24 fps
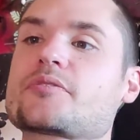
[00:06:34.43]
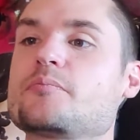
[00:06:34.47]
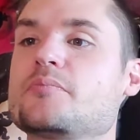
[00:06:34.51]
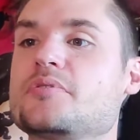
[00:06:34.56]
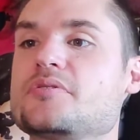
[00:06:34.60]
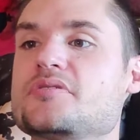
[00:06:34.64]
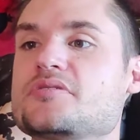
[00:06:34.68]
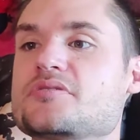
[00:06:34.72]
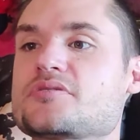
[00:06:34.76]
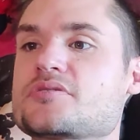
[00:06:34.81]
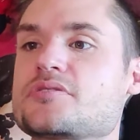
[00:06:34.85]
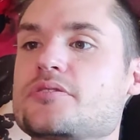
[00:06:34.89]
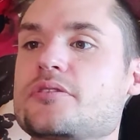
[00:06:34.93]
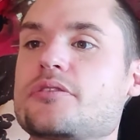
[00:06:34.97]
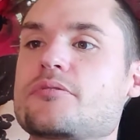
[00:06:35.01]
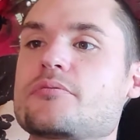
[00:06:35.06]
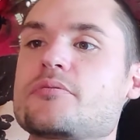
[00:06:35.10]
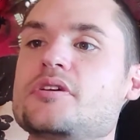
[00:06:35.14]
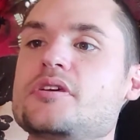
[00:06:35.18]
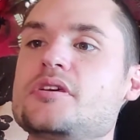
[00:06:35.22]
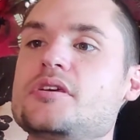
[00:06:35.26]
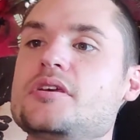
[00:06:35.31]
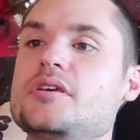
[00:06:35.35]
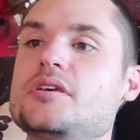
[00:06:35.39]
position
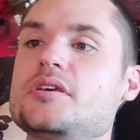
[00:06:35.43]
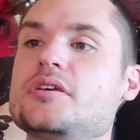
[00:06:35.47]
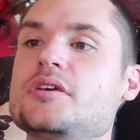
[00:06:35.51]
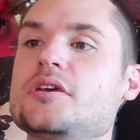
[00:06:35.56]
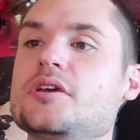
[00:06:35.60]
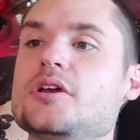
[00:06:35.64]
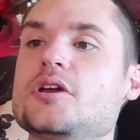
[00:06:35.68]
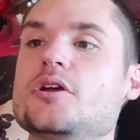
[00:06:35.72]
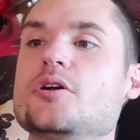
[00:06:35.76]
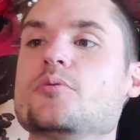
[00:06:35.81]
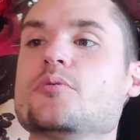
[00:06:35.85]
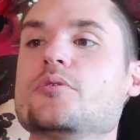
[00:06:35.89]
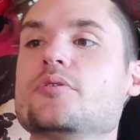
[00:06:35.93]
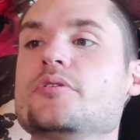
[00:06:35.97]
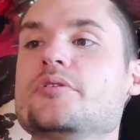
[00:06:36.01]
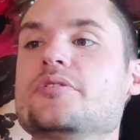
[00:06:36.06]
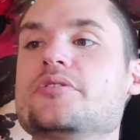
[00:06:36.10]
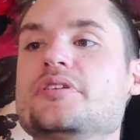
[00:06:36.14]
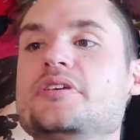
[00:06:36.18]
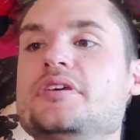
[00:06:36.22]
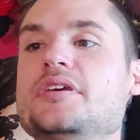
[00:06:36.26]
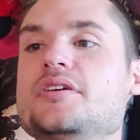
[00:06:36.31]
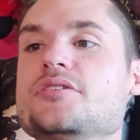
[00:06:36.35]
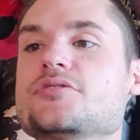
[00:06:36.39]
three, rid
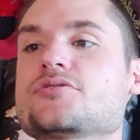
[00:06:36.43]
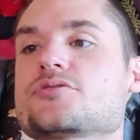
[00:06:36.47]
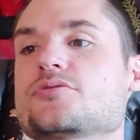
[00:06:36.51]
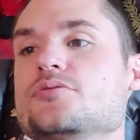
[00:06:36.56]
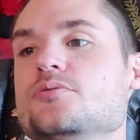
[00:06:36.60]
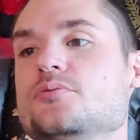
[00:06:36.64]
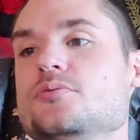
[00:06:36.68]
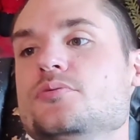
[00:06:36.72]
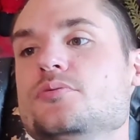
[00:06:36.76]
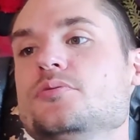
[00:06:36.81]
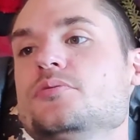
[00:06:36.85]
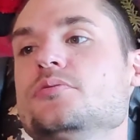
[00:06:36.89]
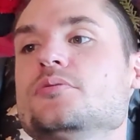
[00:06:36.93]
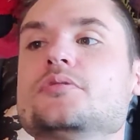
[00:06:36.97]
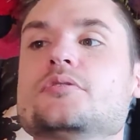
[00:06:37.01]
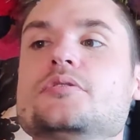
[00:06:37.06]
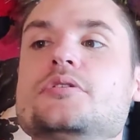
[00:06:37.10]
of the issue,